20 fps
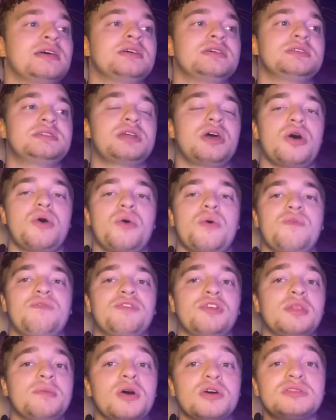So
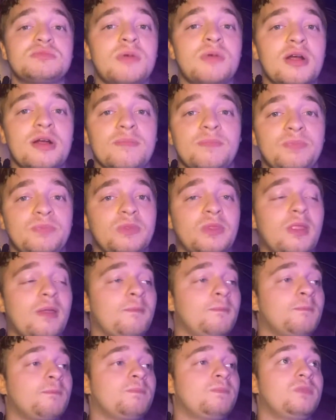for the most part,
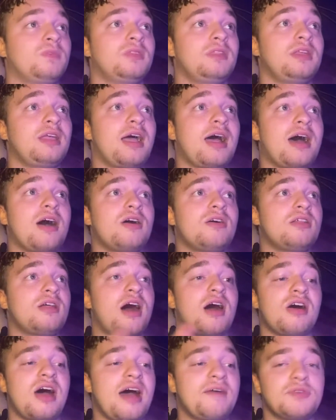
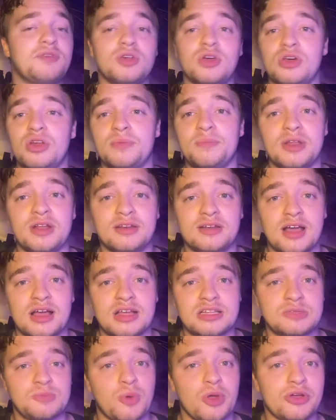I'll have a little bit of
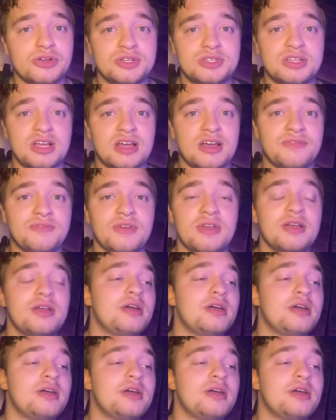non-spoiler stuff,